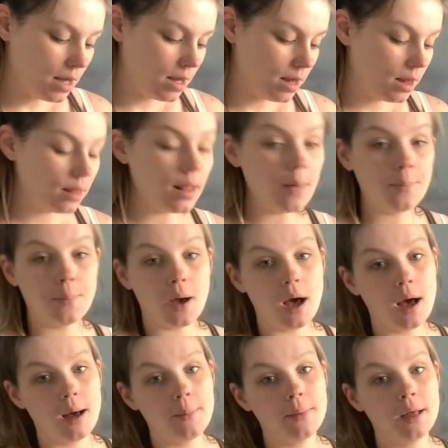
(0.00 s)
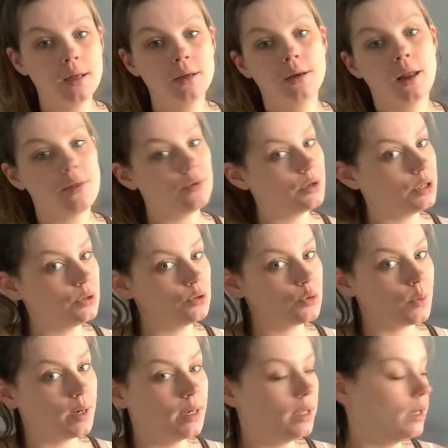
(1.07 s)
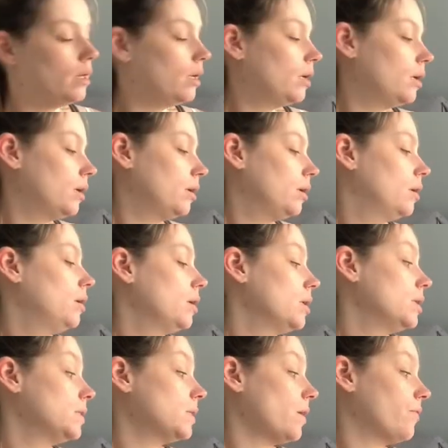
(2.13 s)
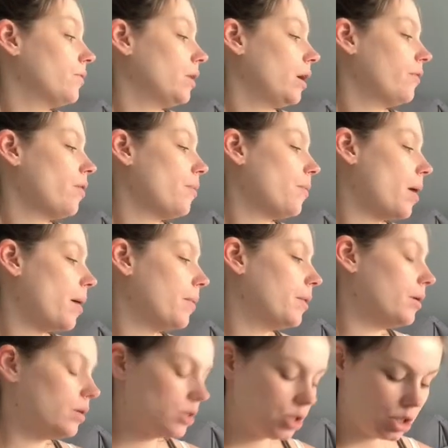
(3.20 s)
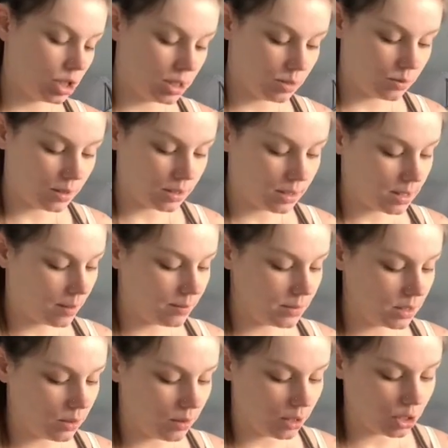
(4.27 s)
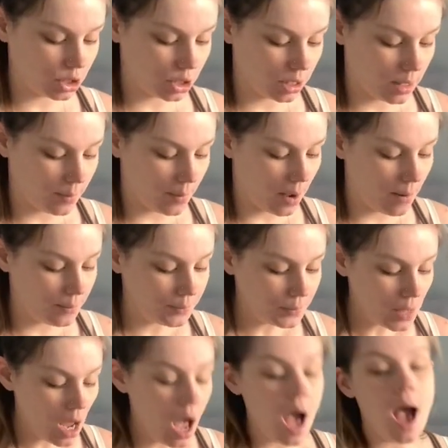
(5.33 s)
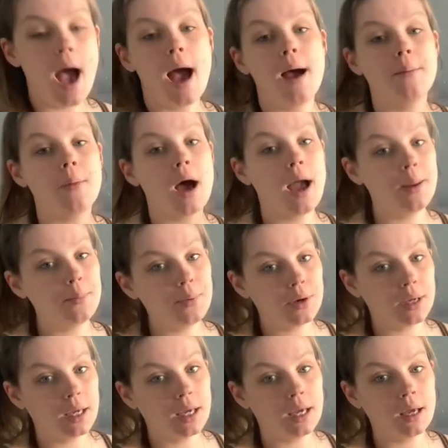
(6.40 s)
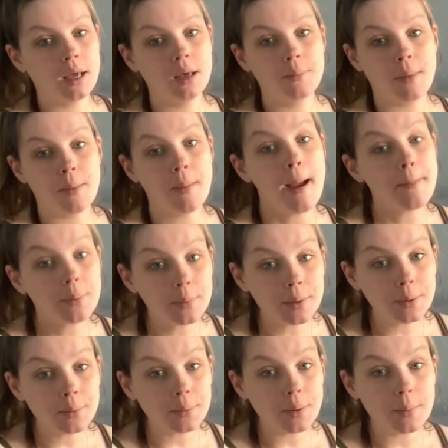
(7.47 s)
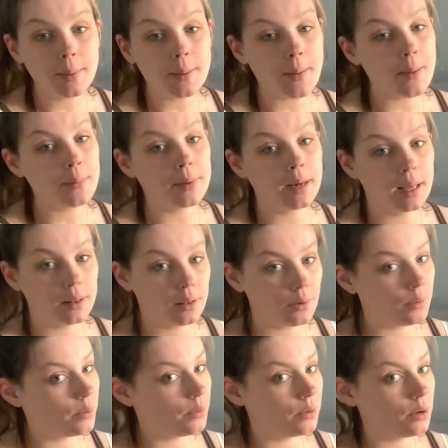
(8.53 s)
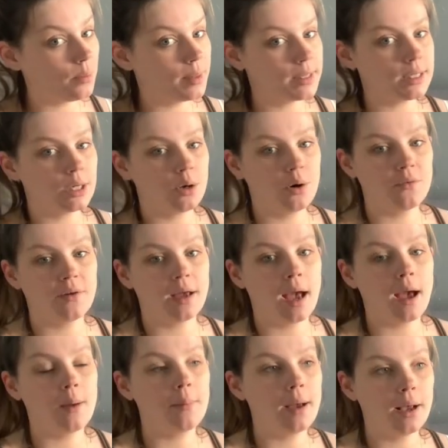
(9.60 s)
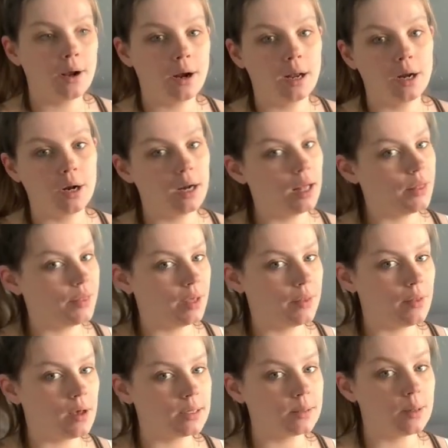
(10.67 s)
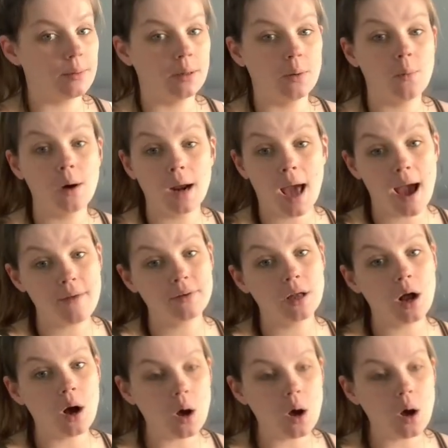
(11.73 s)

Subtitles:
Lip balm, another huge one. Definitely have lip balm in there. It's just some luxury lip balm. I'm bringing my peppermint halo roller because I know if I get a migraine or anything in the hospital, I'm going to want to have it.